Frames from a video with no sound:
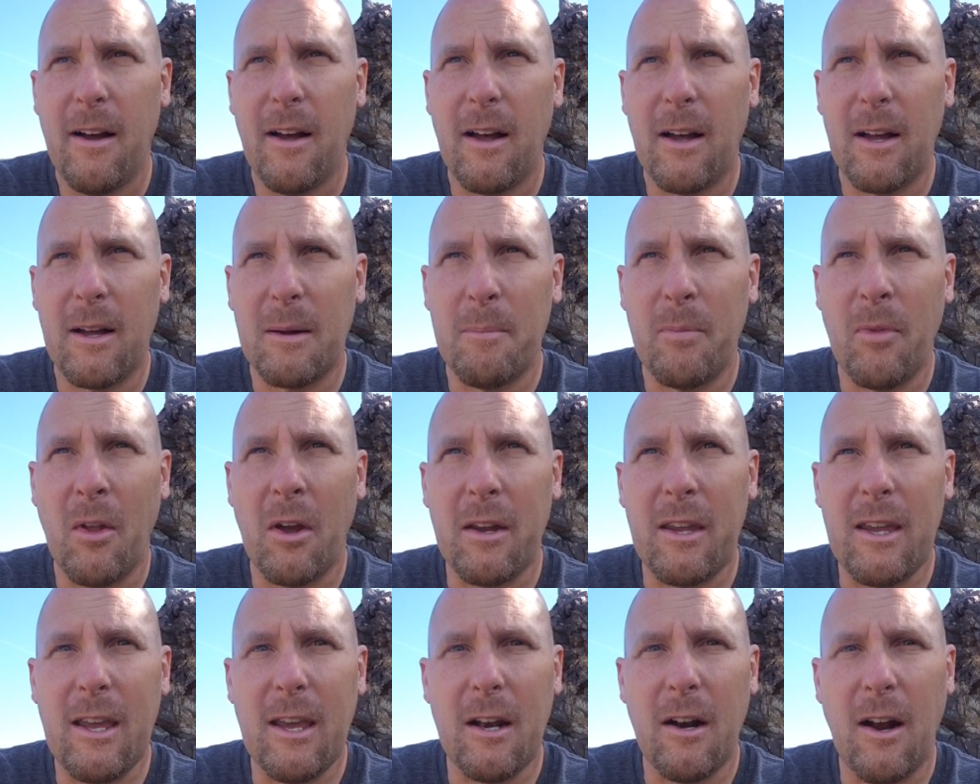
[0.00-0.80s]

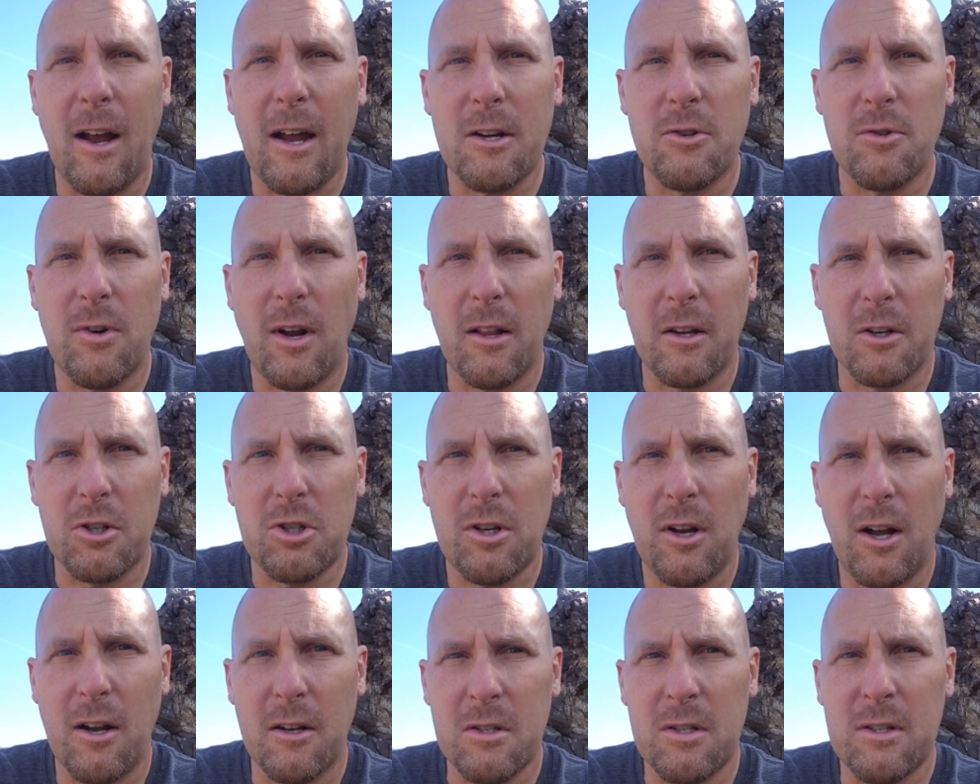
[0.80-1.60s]
Again,
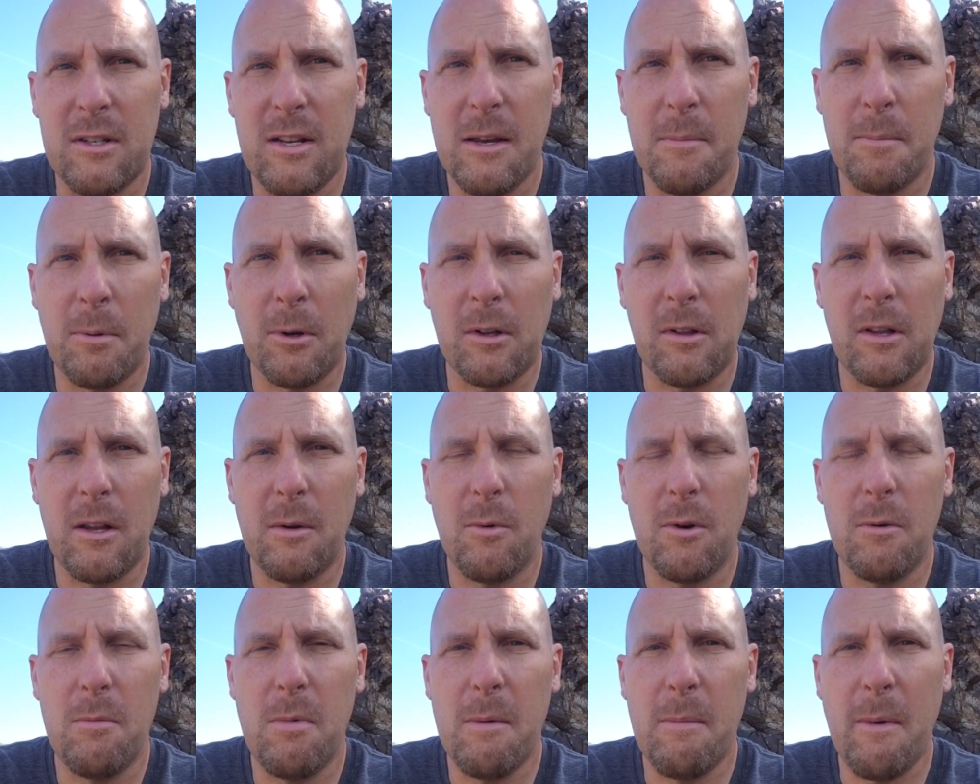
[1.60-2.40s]
hydraulic shocks
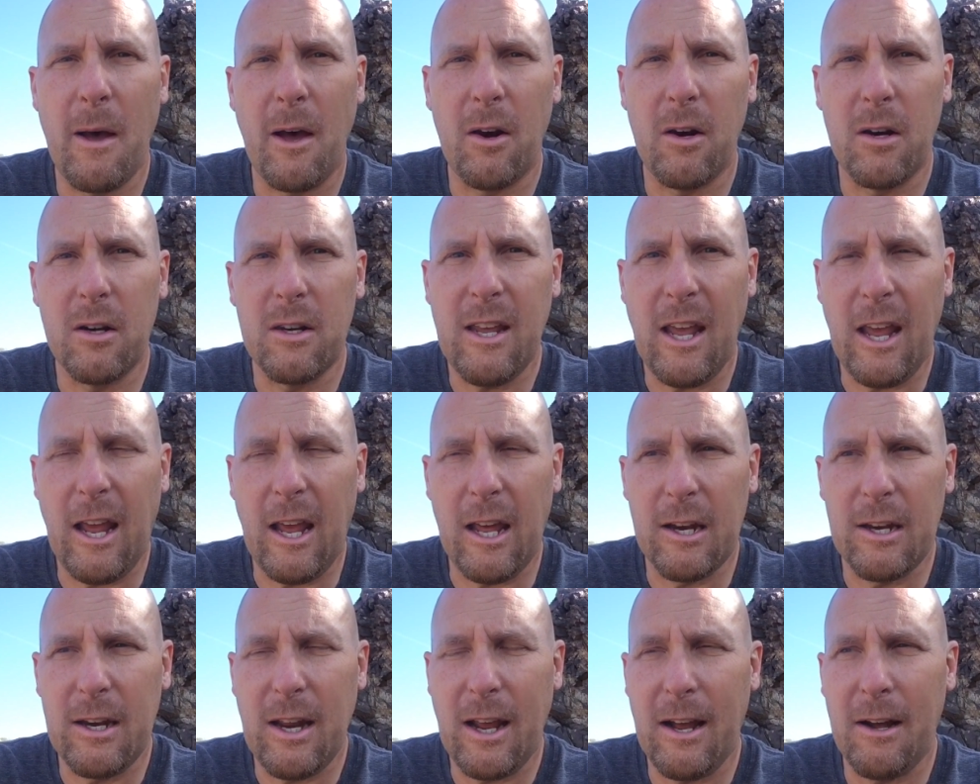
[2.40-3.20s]
typically would be mounted
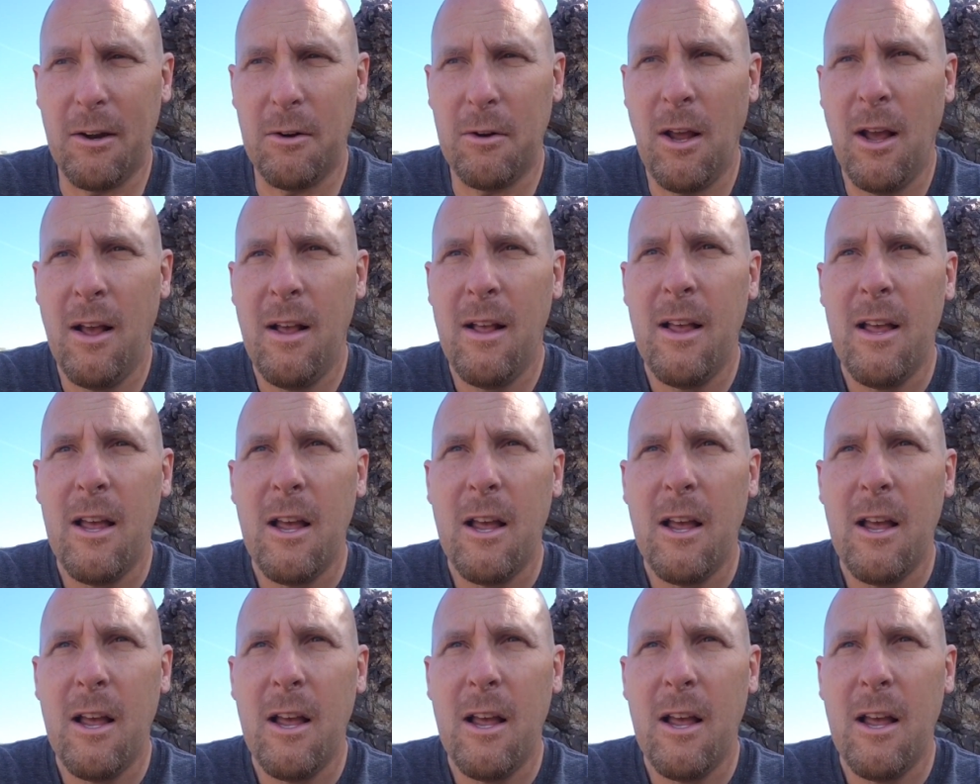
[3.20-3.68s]
can down,